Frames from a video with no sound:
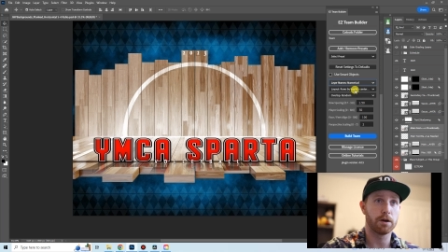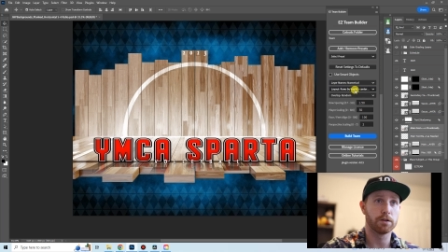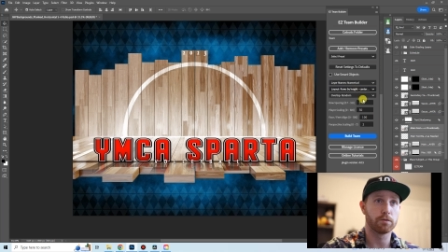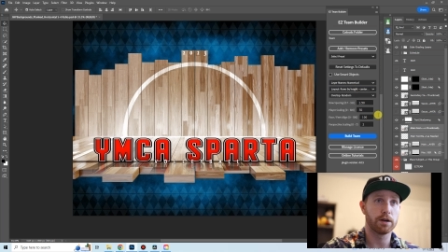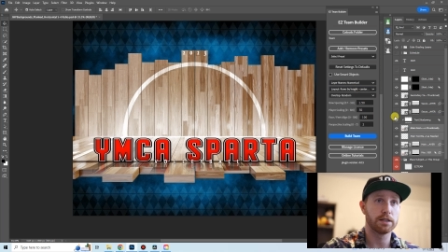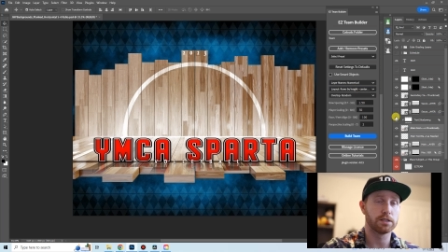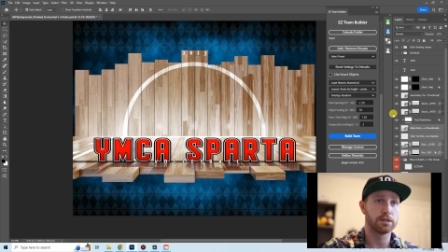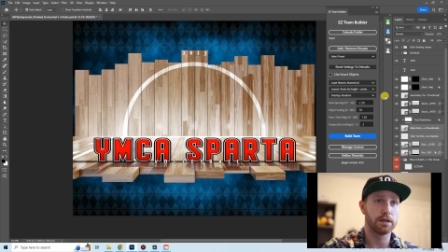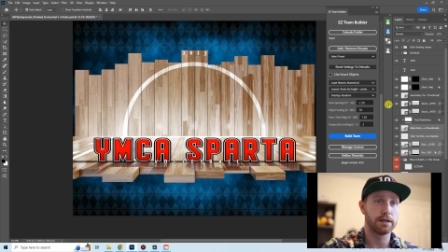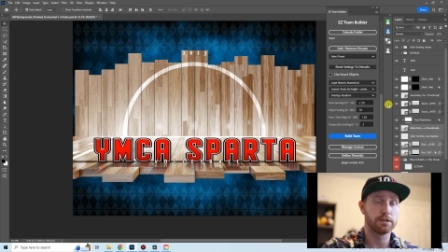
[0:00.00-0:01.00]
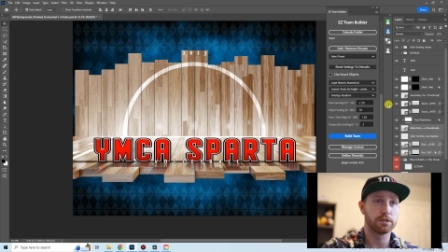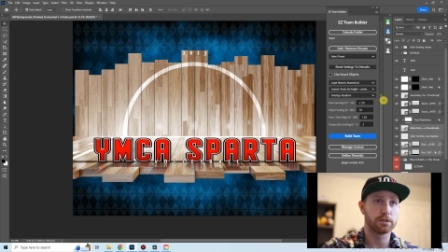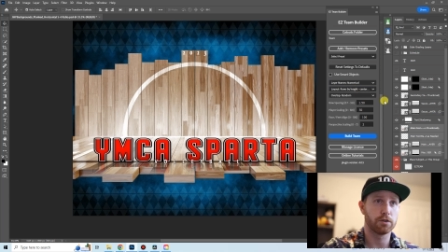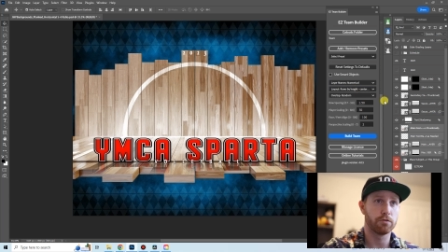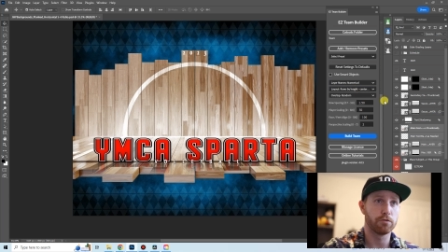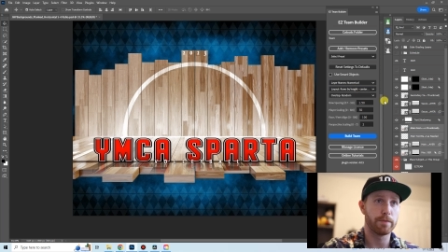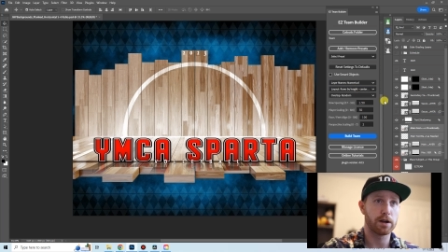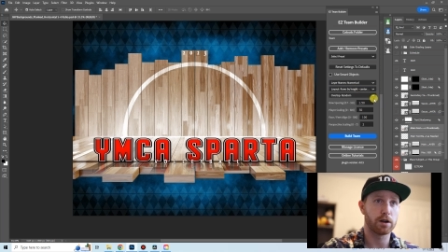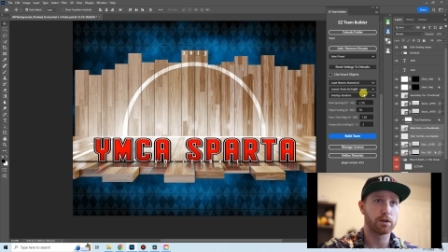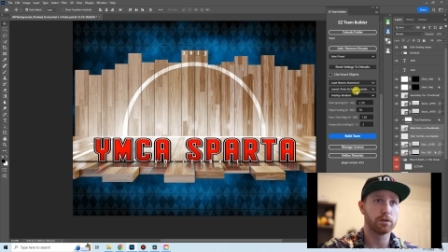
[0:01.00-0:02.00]
Otherwise, I just go
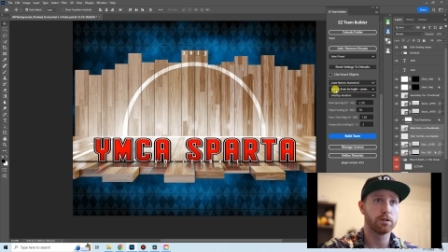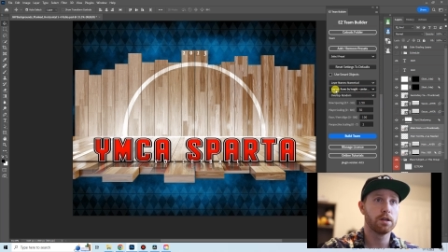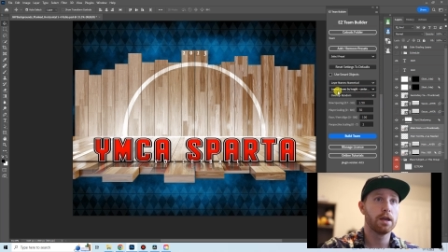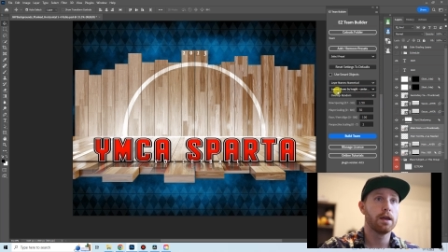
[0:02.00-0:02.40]
numerical.